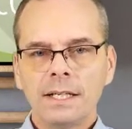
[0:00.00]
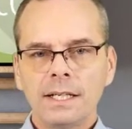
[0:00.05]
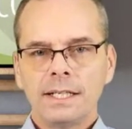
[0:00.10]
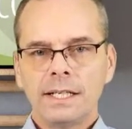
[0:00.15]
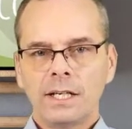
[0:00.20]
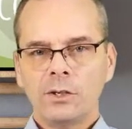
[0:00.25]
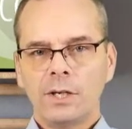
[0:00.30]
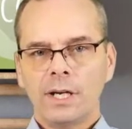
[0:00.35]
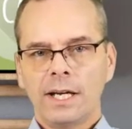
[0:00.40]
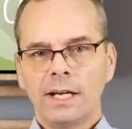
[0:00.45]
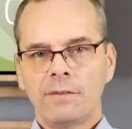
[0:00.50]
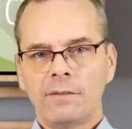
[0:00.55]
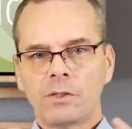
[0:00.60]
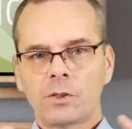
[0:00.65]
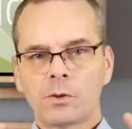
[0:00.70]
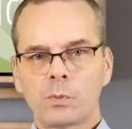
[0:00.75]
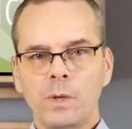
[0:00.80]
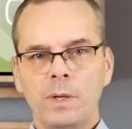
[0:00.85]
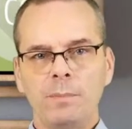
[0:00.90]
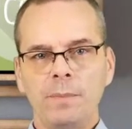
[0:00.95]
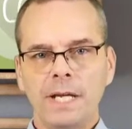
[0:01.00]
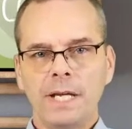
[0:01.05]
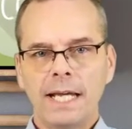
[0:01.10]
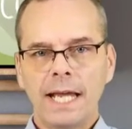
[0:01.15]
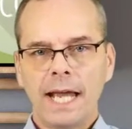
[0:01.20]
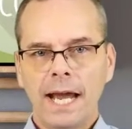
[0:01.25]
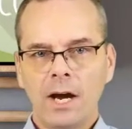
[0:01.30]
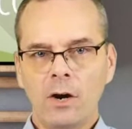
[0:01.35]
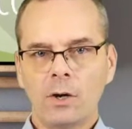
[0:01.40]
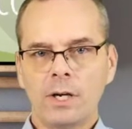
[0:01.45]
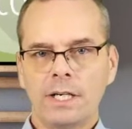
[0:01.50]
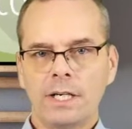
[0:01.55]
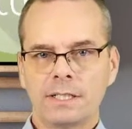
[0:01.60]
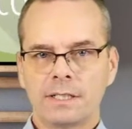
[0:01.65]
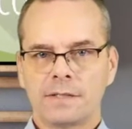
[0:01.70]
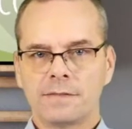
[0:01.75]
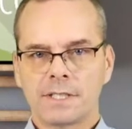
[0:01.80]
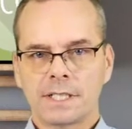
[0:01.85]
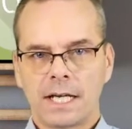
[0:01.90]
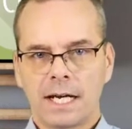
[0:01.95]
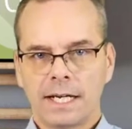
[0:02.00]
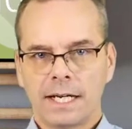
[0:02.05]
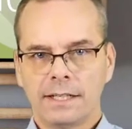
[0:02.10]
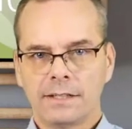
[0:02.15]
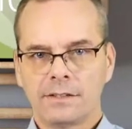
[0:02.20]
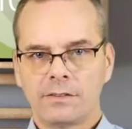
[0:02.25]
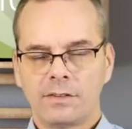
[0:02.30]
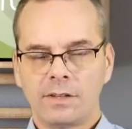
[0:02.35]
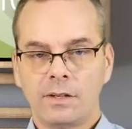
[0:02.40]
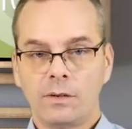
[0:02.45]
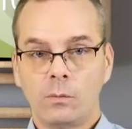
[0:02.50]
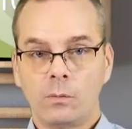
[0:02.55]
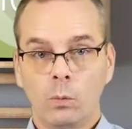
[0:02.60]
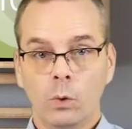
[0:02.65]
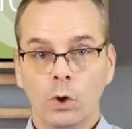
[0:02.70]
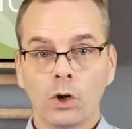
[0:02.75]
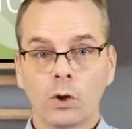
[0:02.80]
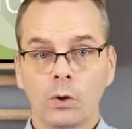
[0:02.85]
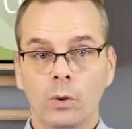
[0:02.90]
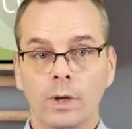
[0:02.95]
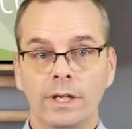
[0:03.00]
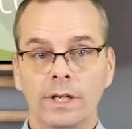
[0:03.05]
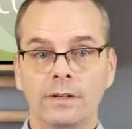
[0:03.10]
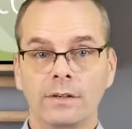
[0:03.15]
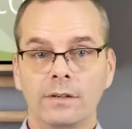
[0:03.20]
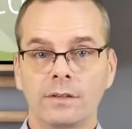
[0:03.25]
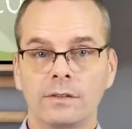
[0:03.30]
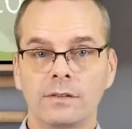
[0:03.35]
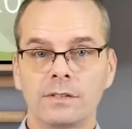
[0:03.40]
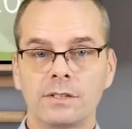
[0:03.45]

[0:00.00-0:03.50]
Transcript: Now you have 3 big areas of science that we're going